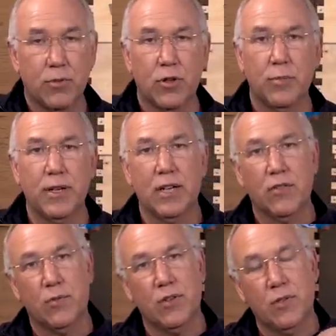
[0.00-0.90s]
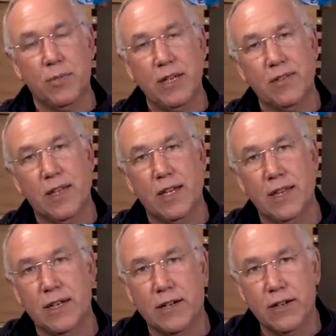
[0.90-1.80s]
board because once the bees get
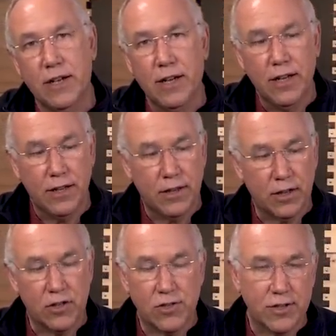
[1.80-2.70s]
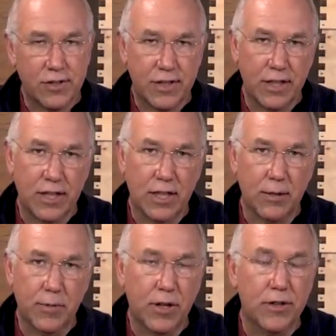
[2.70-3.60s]
in there, they're going to start sealing
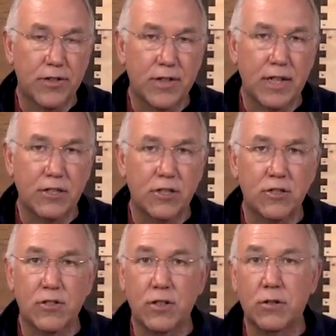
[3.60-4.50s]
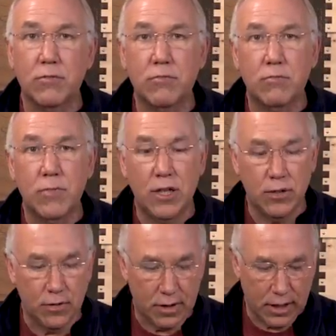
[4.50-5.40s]
up all those edges. So
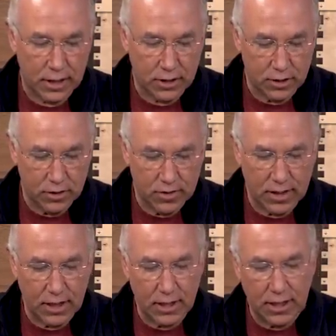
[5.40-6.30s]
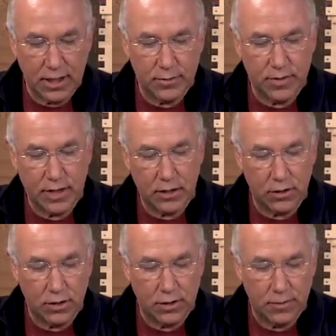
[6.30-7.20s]
no, I don't use any clasps at
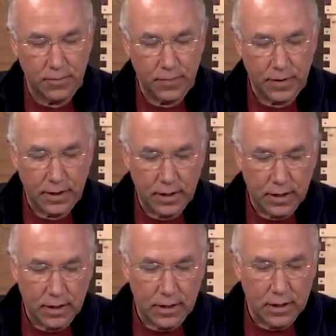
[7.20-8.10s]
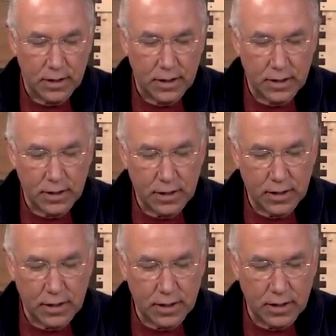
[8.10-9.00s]
all. Uh,
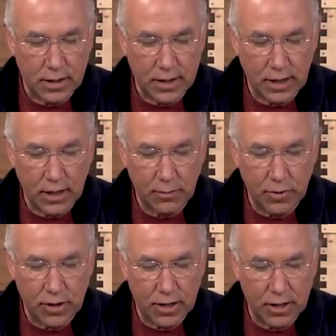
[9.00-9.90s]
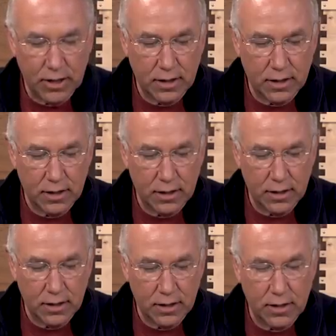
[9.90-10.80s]
I think he put a,
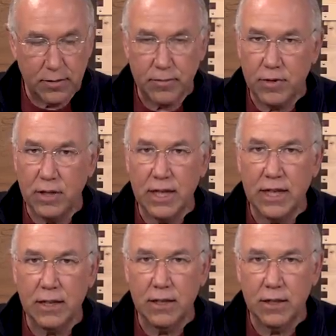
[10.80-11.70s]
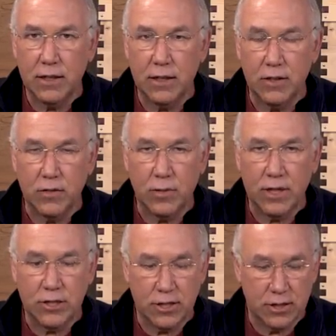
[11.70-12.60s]
a, link on his
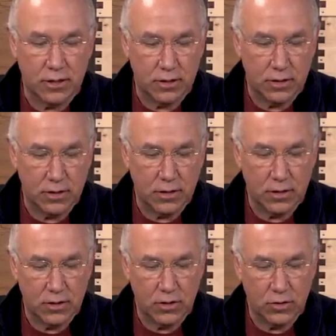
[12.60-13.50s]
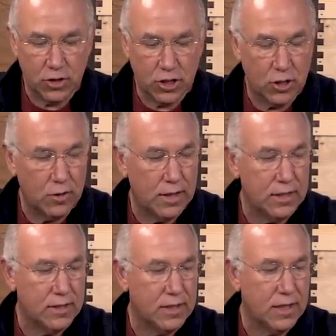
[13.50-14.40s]
question to show
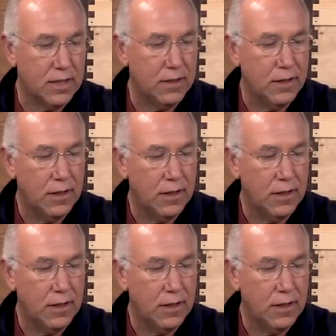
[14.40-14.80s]
that uh,